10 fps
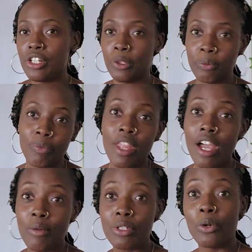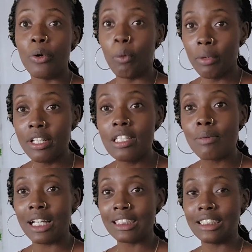No, I'm just gonna open these
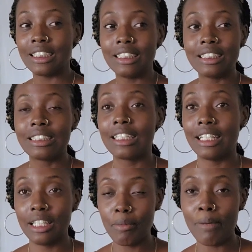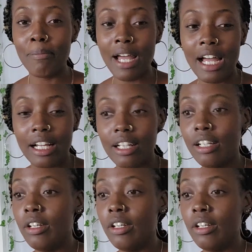boxes, get them unpacked,